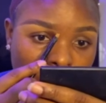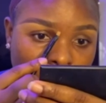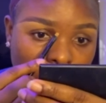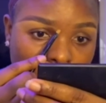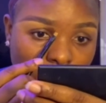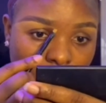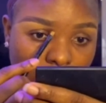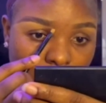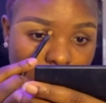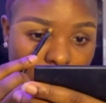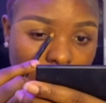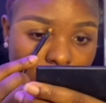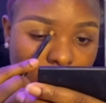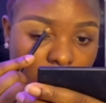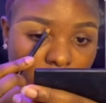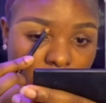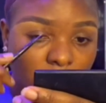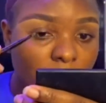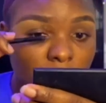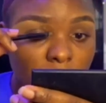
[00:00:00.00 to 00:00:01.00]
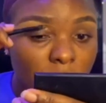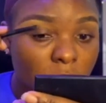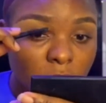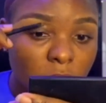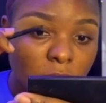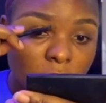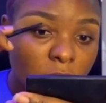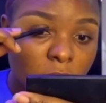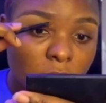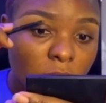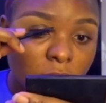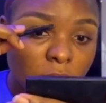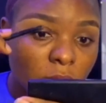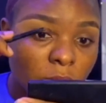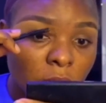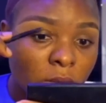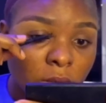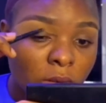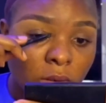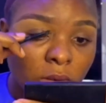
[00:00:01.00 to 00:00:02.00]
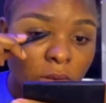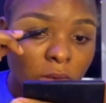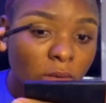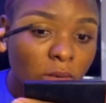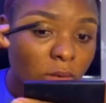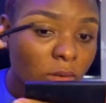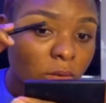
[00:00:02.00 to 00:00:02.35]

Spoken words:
now. So I'll blend that in.